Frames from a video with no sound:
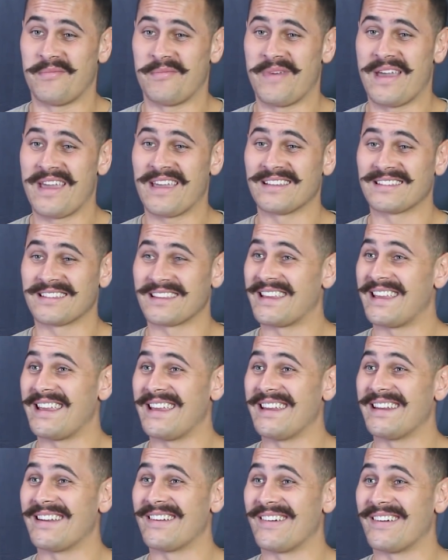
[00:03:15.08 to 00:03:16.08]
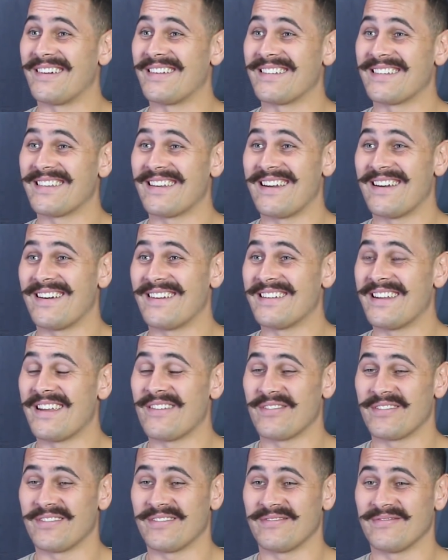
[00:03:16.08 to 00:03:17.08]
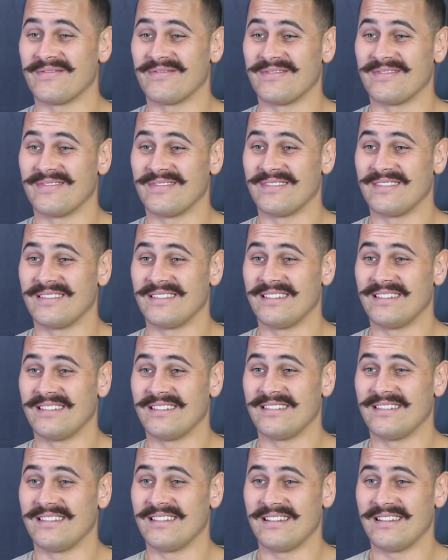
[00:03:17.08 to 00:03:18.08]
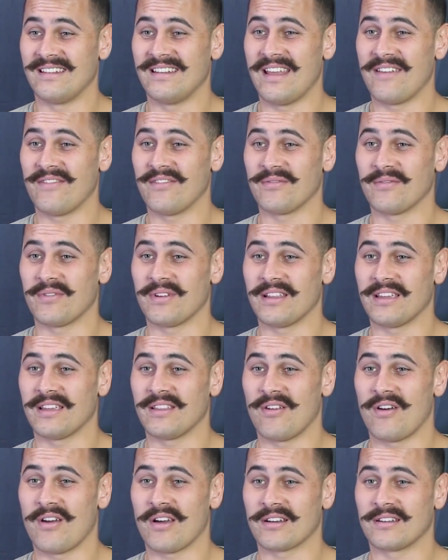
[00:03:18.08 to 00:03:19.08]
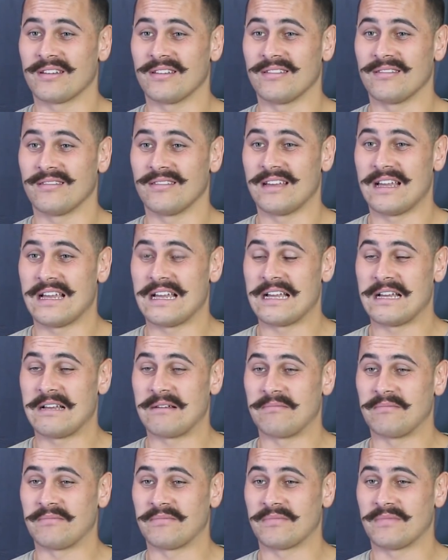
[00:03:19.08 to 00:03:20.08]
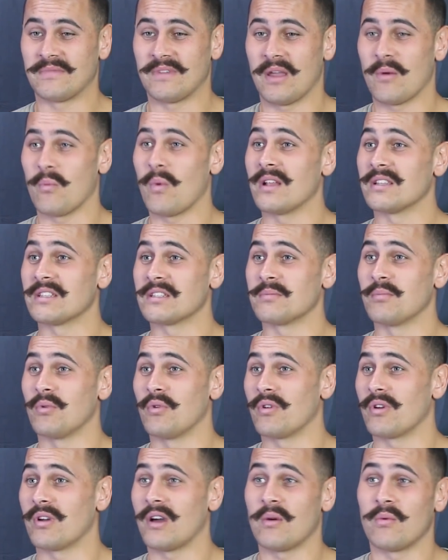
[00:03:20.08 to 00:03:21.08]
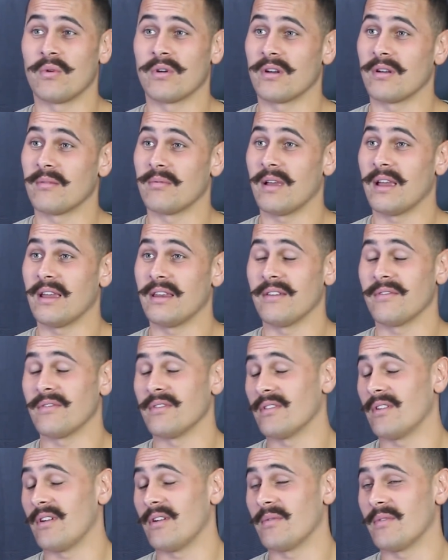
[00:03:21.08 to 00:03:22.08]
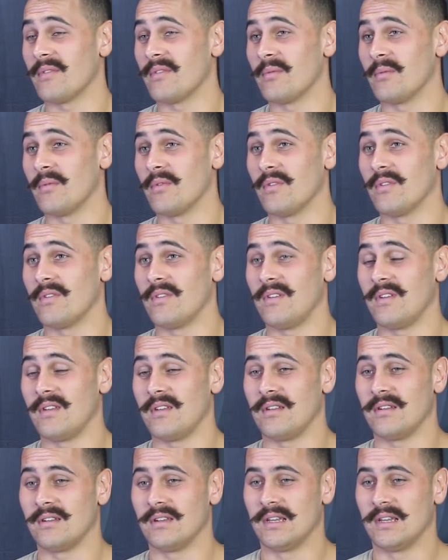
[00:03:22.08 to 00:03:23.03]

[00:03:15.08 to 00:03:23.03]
me as a kid, I'd never really liked, one sport. I wanted to play different types of sports, and